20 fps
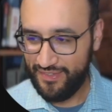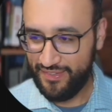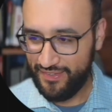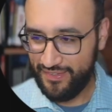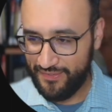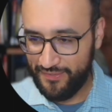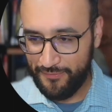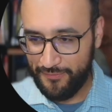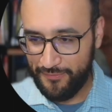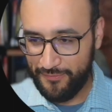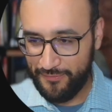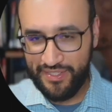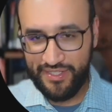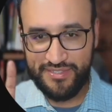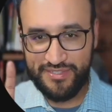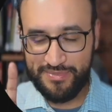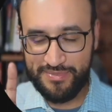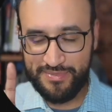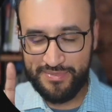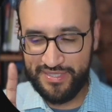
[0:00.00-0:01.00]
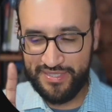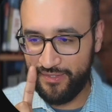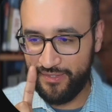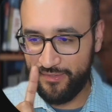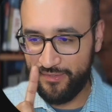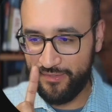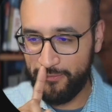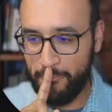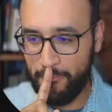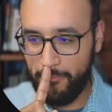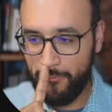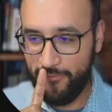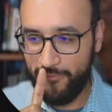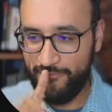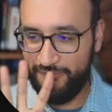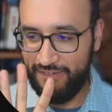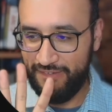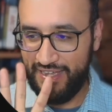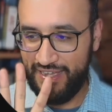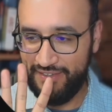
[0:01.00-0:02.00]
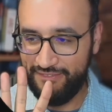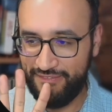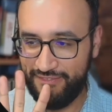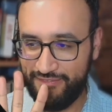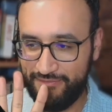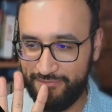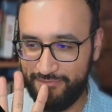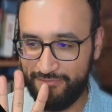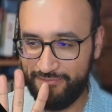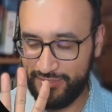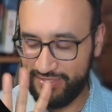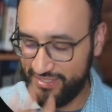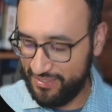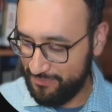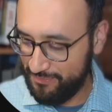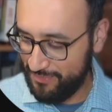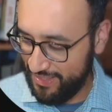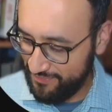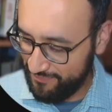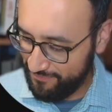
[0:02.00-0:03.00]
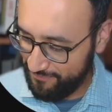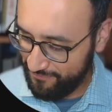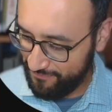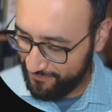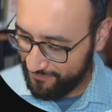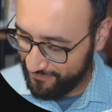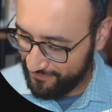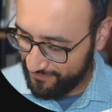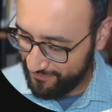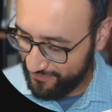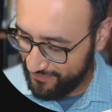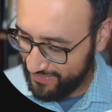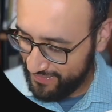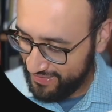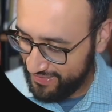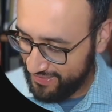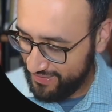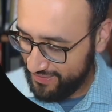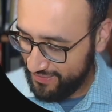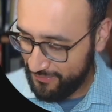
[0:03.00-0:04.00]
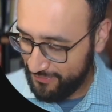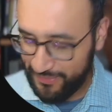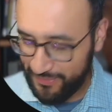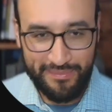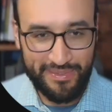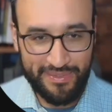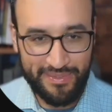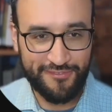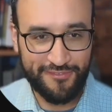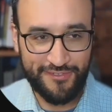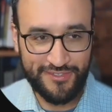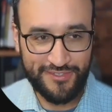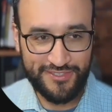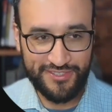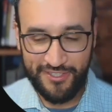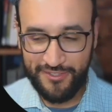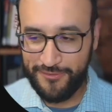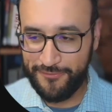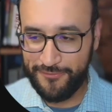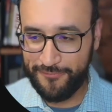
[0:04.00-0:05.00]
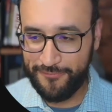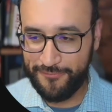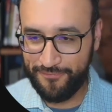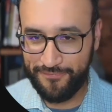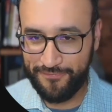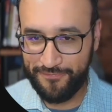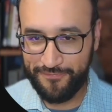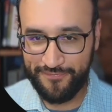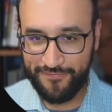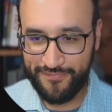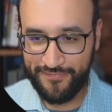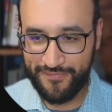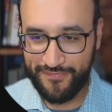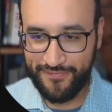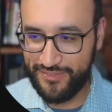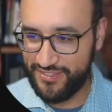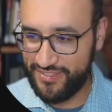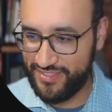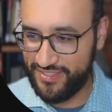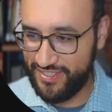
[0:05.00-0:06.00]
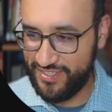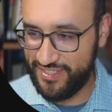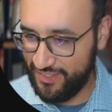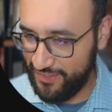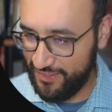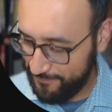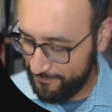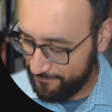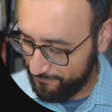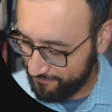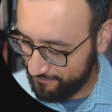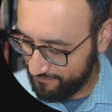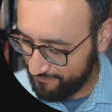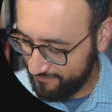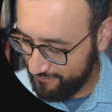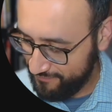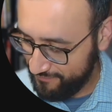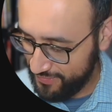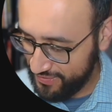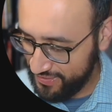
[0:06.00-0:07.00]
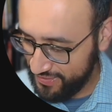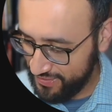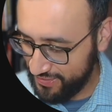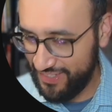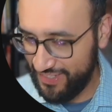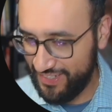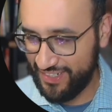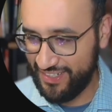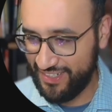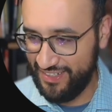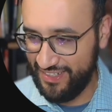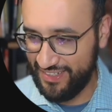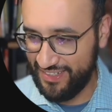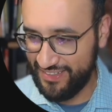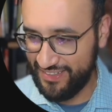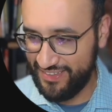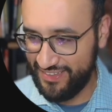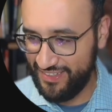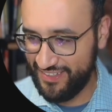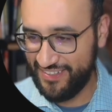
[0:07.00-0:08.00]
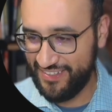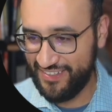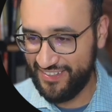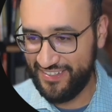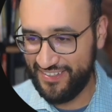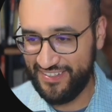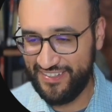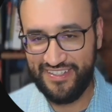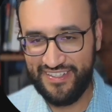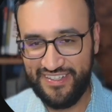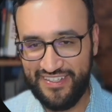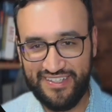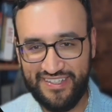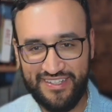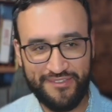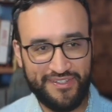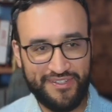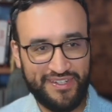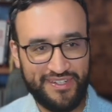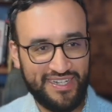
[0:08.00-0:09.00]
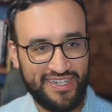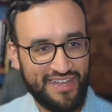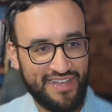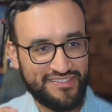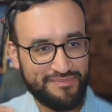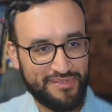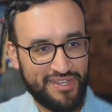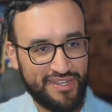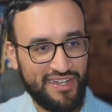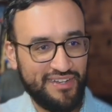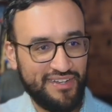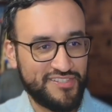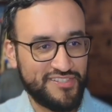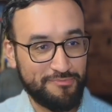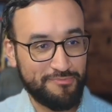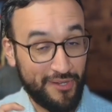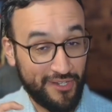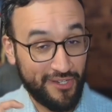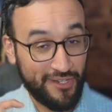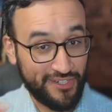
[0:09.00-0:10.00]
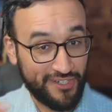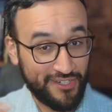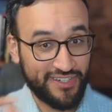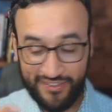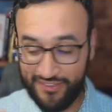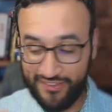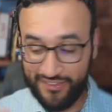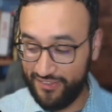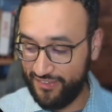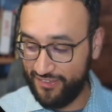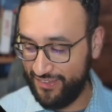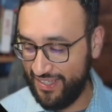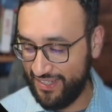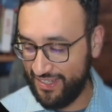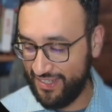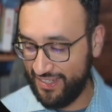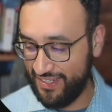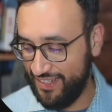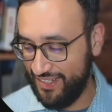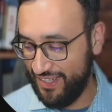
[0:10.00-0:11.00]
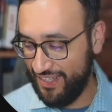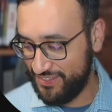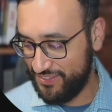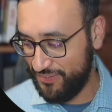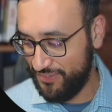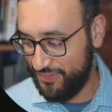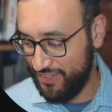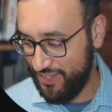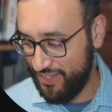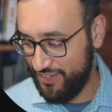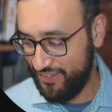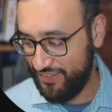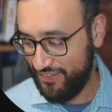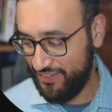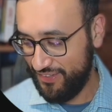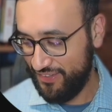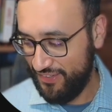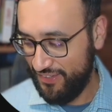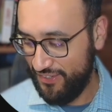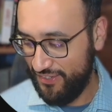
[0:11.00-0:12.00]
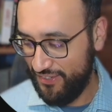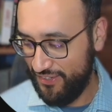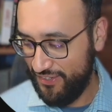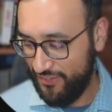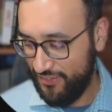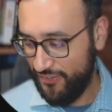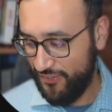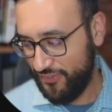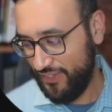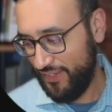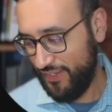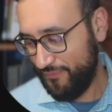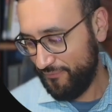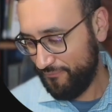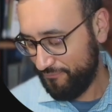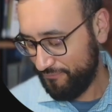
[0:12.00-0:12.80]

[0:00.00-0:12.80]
We're going to use Obsidian with 5 points in mind. We're going to make your first note, which you're seeing here. We're going to go ahead and connect it. We're going to have some kind of spark that connects it to another, order it,